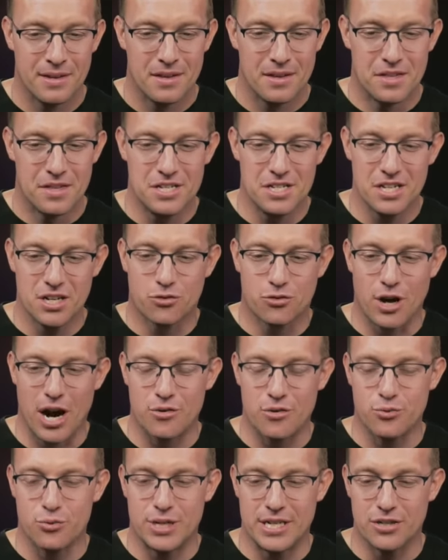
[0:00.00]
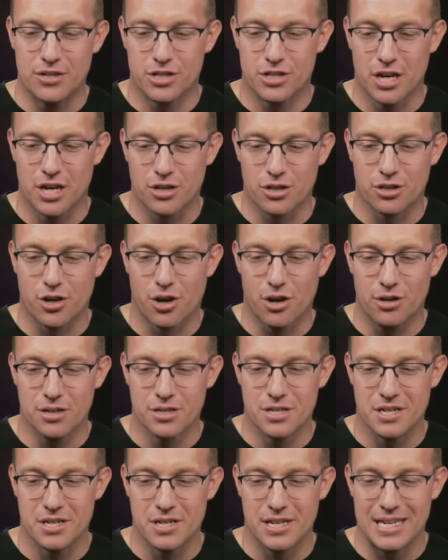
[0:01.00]
This is the crowd to hear Tucker
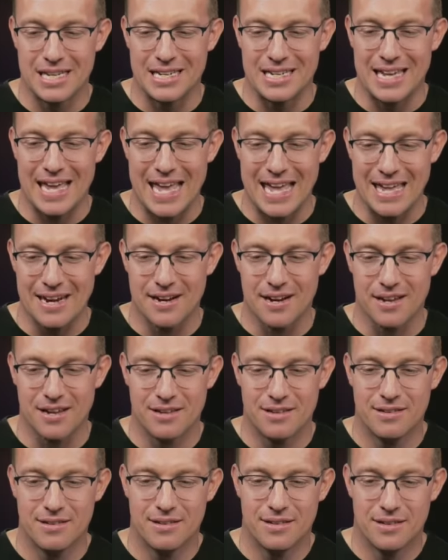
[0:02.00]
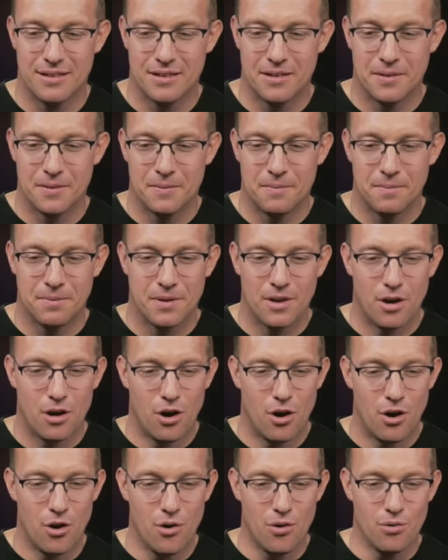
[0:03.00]
Carlson in Canada.
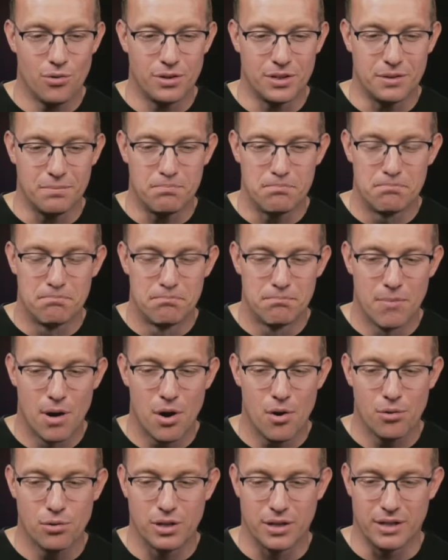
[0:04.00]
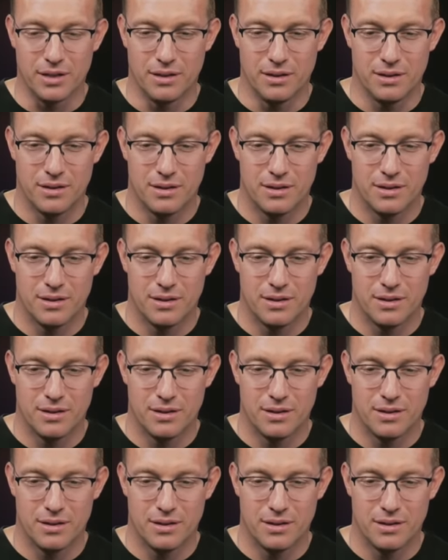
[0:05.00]
Holy moly.